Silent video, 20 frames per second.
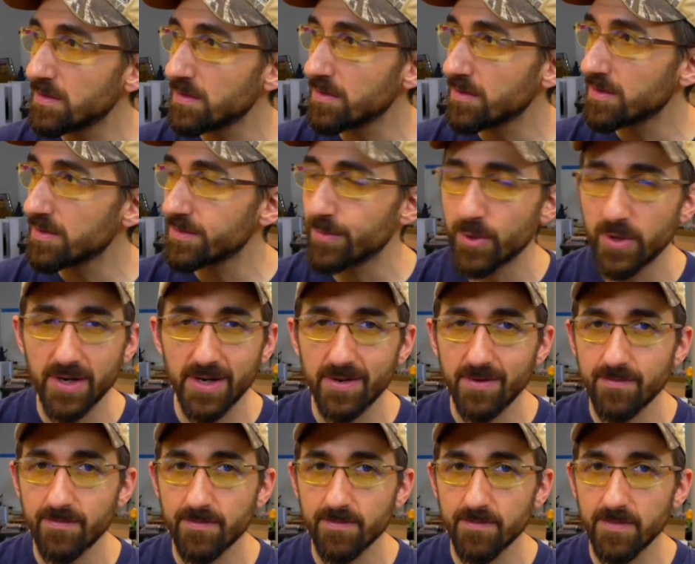this
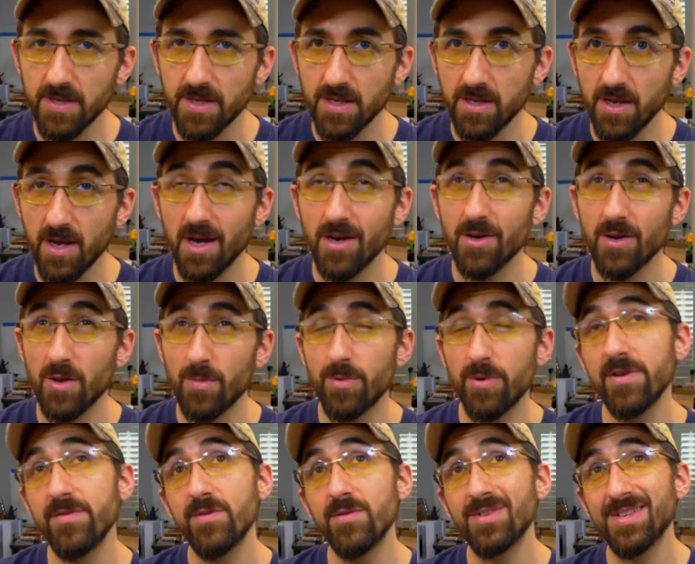morning, another
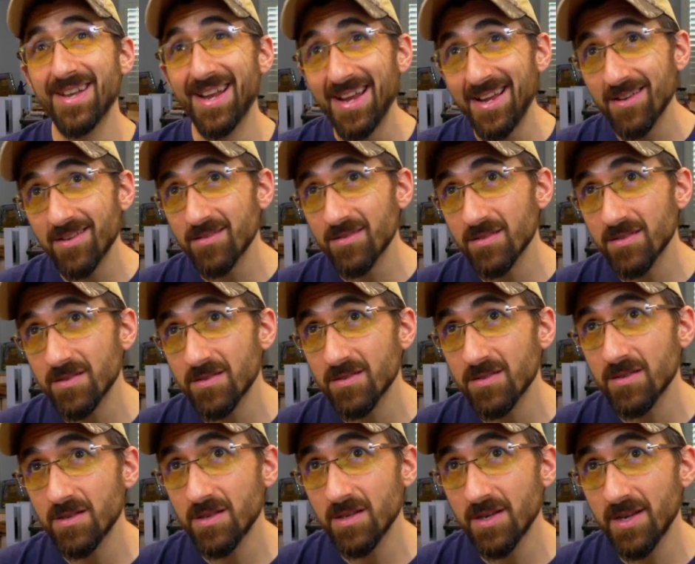preview tonight,
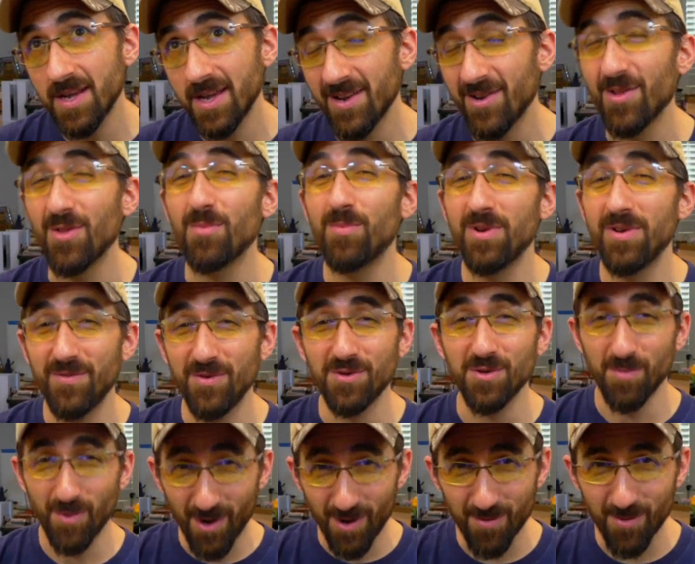another preview
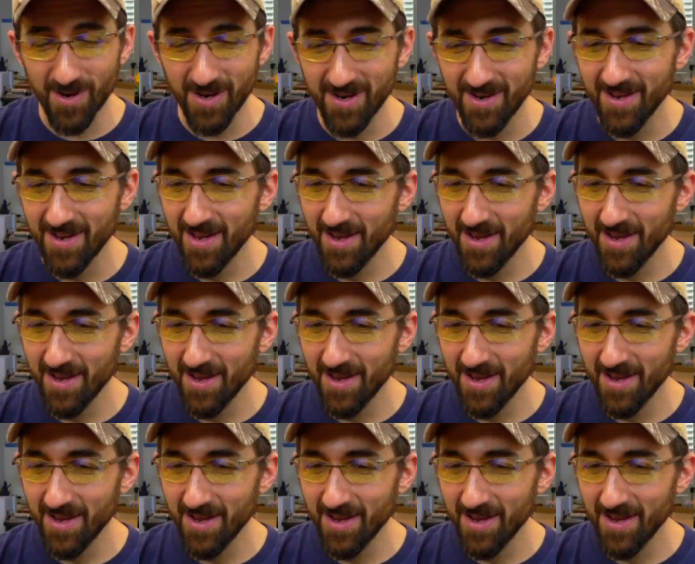tomorrow morning.